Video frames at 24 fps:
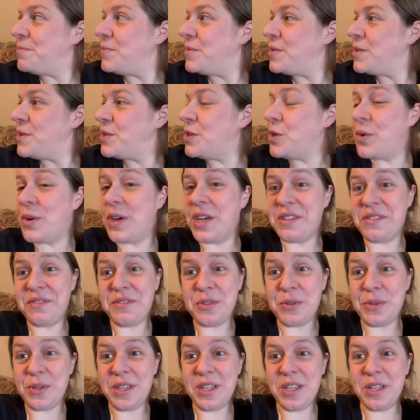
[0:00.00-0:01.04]
So I have
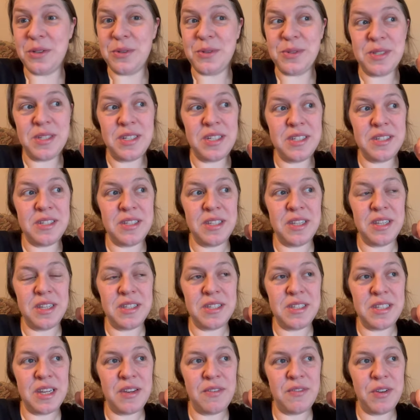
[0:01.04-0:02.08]
no idea whose it is unless
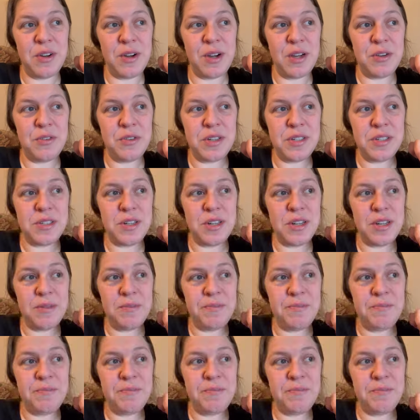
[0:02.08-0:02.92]
they have their address on it.